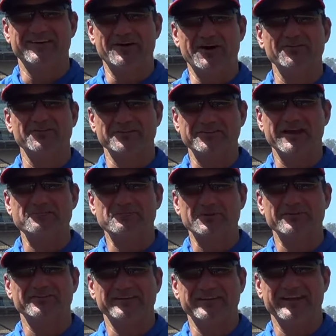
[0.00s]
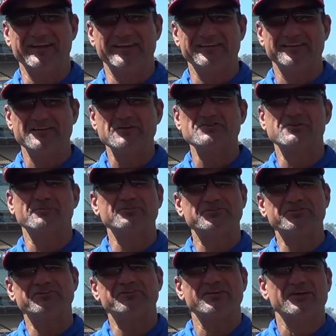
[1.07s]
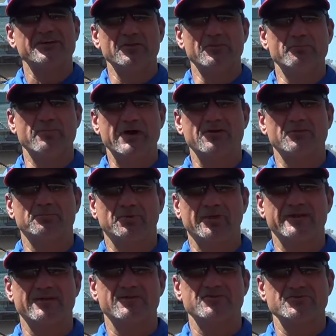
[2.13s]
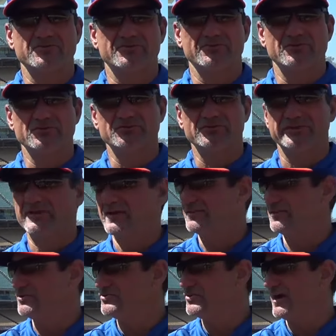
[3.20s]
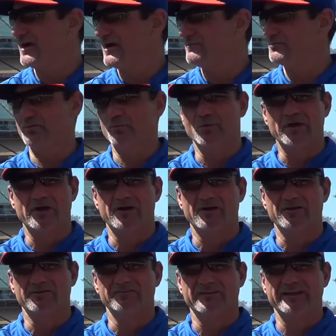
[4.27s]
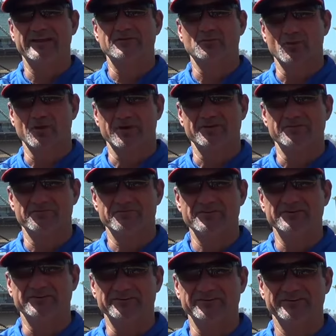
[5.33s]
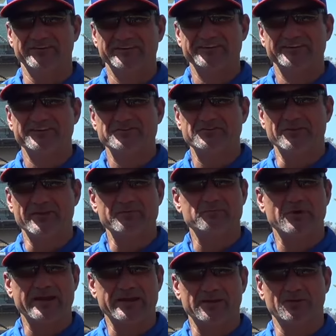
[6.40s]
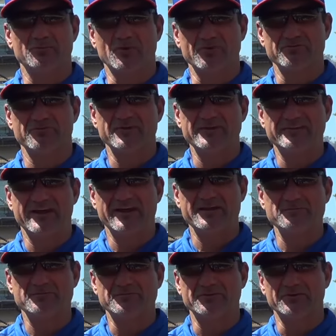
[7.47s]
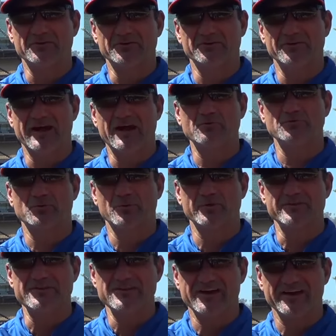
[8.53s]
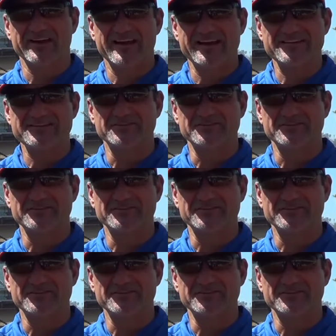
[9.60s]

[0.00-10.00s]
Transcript: all the time during the day. So you see, the better players usually got the jobs where they got to work on the field. So they probably had a little more free time. So I was one of the young guys,